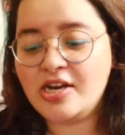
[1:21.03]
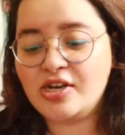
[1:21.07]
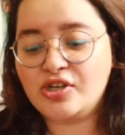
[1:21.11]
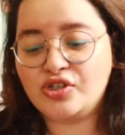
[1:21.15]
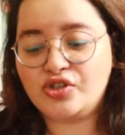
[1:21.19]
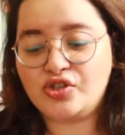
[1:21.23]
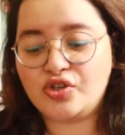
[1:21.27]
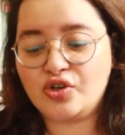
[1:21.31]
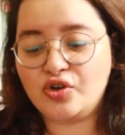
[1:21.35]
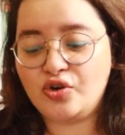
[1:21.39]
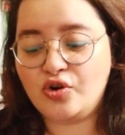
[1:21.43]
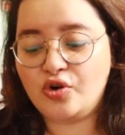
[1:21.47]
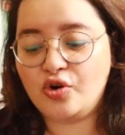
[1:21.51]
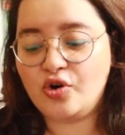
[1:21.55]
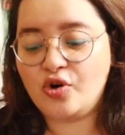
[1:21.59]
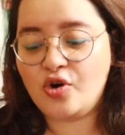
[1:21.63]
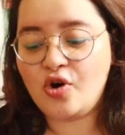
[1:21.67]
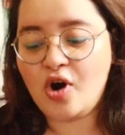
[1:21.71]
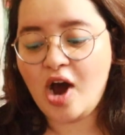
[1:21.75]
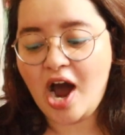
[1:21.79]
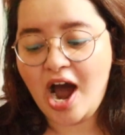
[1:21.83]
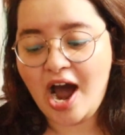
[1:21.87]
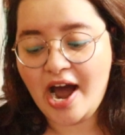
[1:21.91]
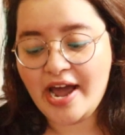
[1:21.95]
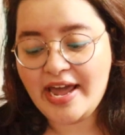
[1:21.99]

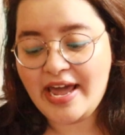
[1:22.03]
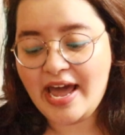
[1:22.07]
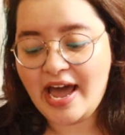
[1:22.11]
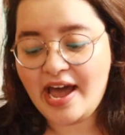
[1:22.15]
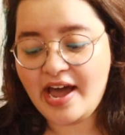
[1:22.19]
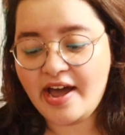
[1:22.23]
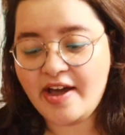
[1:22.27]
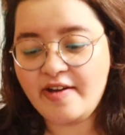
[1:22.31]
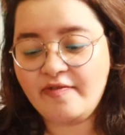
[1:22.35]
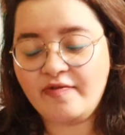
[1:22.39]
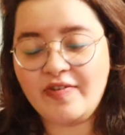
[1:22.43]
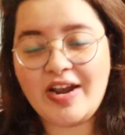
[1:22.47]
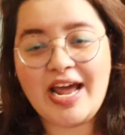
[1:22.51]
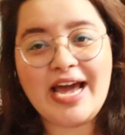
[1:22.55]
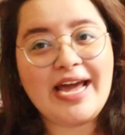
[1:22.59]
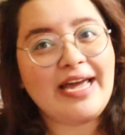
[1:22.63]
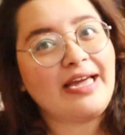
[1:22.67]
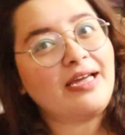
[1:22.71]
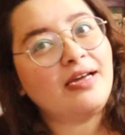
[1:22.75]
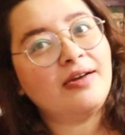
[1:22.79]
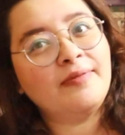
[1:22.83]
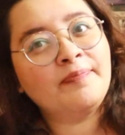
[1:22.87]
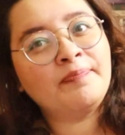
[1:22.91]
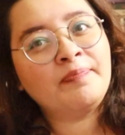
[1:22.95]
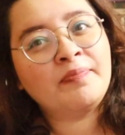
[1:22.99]
So I have
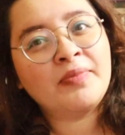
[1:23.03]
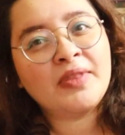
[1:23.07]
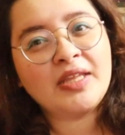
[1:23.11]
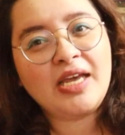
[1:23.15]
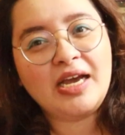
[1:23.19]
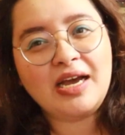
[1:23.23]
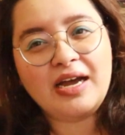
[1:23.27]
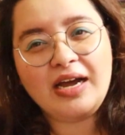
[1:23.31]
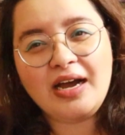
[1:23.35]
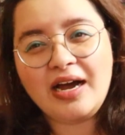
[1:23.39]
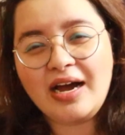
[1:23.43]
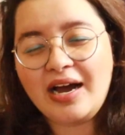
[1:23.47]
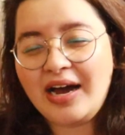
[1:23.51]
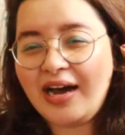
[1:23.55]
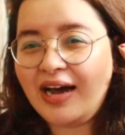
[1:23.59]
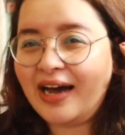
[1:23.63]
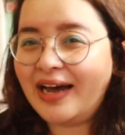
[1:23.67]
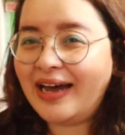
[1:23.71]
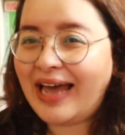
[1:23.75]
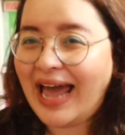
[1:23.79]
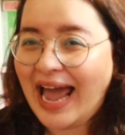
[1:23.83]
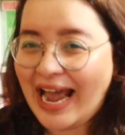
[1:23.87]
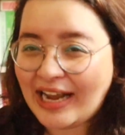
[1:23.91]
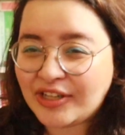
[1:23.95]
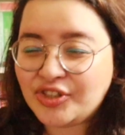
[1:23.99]

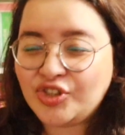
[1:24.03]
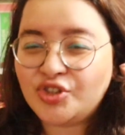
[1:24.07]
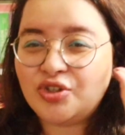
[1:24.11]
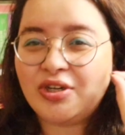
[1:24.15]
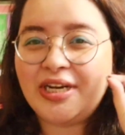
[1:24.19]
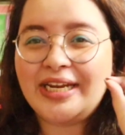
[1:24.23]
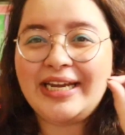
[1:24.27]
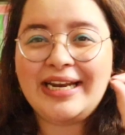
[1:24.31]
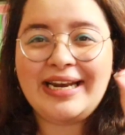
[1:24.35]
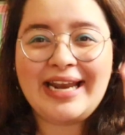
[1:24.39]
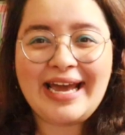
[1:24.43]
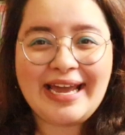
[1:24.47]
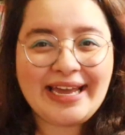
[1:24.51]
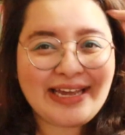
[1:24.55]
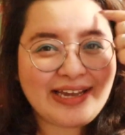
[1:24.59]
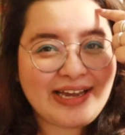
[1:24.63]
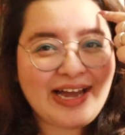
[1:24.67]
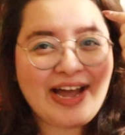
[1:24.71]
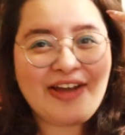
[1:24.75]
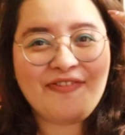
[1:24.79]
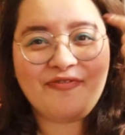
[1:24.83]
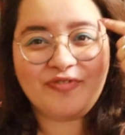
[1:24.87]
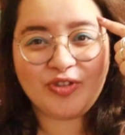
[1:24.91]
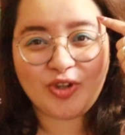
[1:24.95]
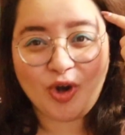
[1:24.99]

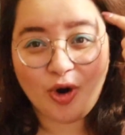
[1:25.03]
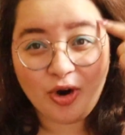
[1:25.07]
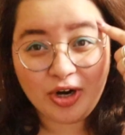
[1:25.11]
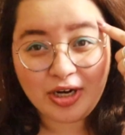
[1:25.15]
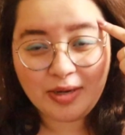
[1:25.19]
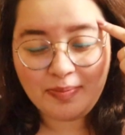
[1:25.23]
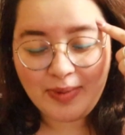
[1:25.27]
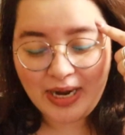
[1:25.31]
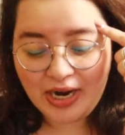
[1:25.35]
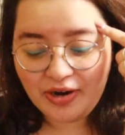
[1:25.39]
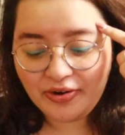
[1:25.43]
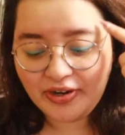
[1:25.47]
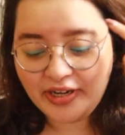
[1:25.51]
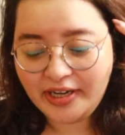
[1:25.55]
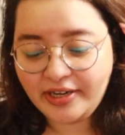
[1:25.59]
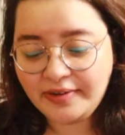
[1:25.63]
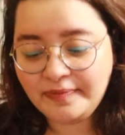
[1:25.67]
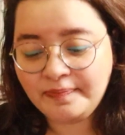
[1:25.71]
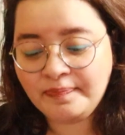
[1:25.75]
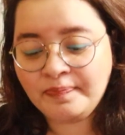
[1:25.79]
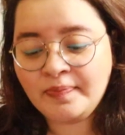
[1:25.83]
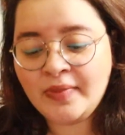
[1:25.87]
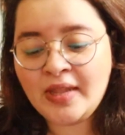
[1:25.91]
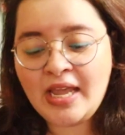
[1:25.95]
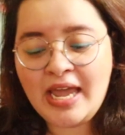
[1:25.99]
I've thought about
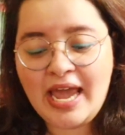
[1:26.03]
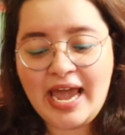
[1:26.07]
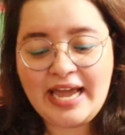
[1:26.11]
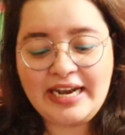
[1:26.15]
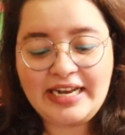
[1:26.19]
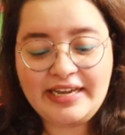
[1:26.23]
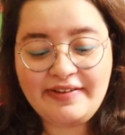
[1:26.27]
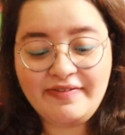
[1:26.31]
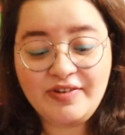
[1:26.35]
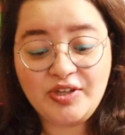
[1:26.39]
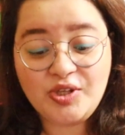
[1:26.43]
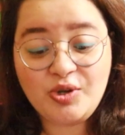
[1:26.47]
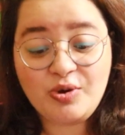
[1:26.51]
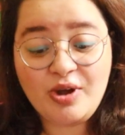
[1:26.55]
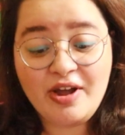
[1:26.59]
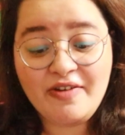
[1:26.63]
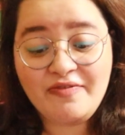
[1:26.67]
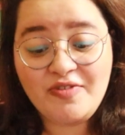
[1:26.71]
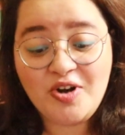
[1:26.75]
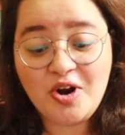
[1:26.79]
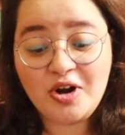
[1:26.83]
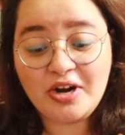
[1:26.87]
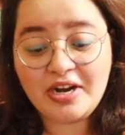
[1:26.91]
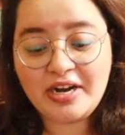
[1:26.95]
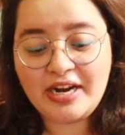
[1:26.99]
it, and even though
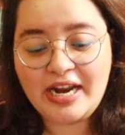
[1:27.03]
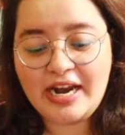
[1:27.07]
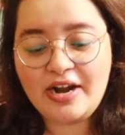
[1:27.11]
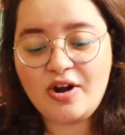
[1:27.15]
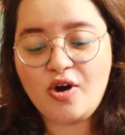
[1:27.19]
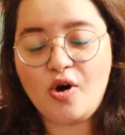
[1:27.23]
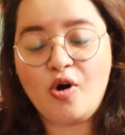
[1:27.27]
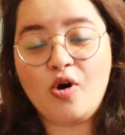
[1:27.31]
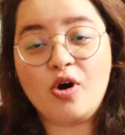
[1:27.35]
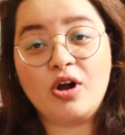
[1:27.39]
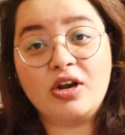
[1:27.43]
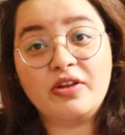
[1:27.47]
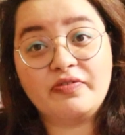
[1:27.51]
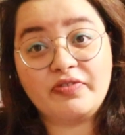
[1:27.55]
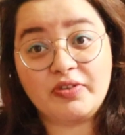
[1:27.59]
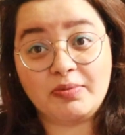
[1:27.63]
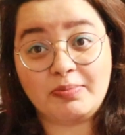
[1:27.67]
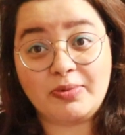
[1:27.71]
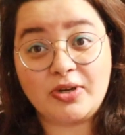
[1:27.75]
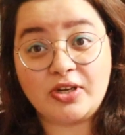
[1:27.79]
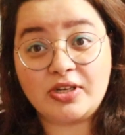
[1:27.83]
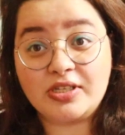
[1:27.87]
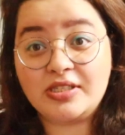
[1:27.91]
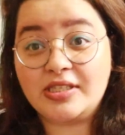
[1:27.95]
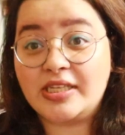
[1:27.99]
I've not read all of the
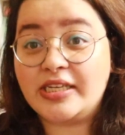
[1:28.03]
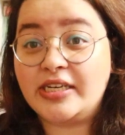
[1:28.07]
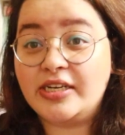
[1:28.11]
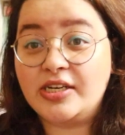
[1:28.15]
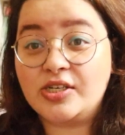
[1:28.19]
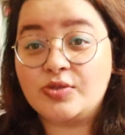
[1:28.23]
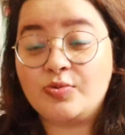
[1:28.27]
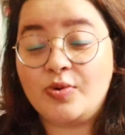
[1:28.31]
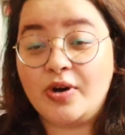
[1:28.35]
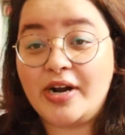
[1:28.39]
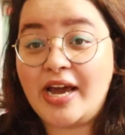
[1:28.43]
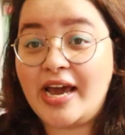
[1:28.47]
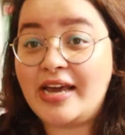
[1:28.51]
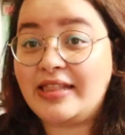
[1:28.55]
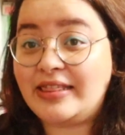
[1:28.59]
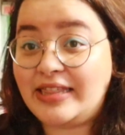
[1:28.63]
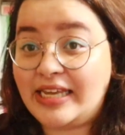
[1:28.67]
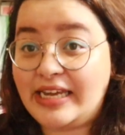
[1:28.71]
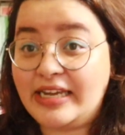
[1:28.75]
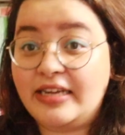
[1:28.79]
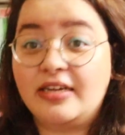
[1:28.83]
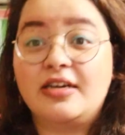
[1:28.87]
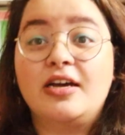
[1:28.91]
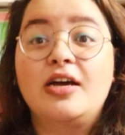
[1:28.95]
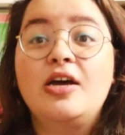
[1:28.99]
books, here's what I
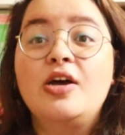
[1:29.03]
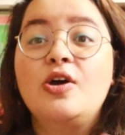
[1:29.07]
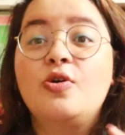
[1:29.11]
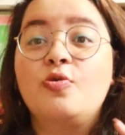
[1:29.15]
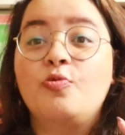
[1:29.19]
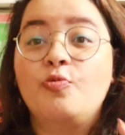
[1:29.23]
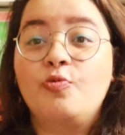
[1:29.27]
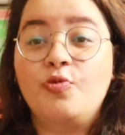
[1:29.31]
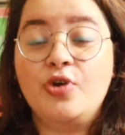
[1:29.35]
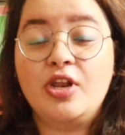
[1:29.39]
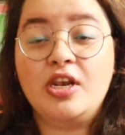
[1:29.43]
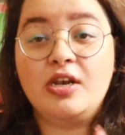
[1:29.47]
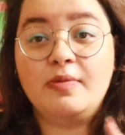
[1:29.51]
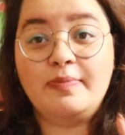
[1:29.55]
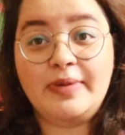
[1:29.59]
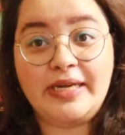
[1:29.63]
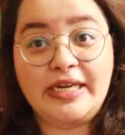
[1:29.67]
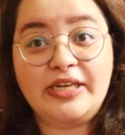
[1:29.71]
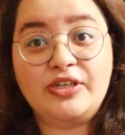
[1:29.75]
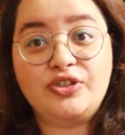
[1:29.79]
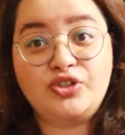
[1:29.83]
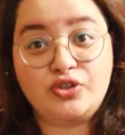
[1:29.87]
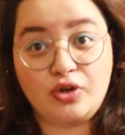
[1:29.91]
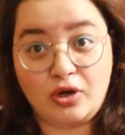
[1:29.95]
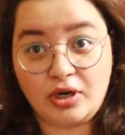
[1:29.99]
think will
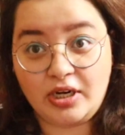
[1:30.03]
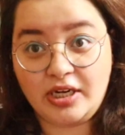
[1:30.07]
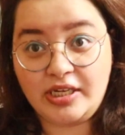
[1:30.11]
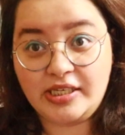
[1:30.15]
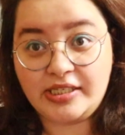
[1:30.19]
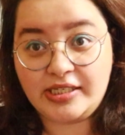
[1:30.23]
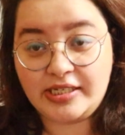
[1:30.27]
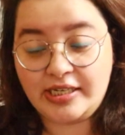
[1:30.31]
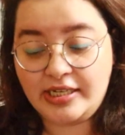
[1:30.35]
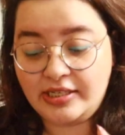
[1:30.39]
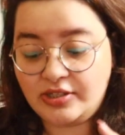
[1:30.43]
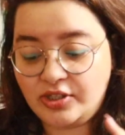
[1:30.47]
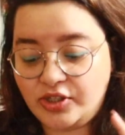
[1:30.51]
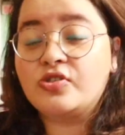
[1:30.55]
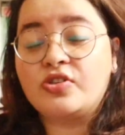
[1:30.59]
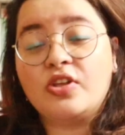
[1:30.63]
be shortlisted.